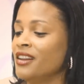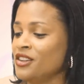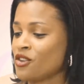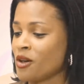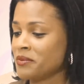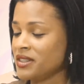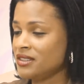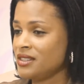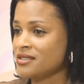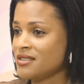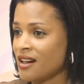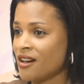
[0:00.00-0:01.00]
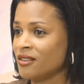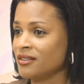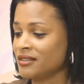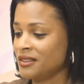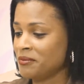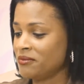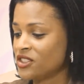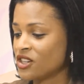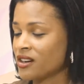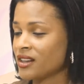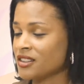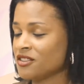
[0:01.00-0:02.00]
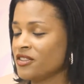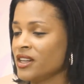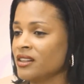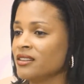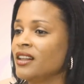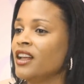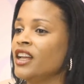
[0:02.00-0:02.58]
Drop the seat down, trunk is filled,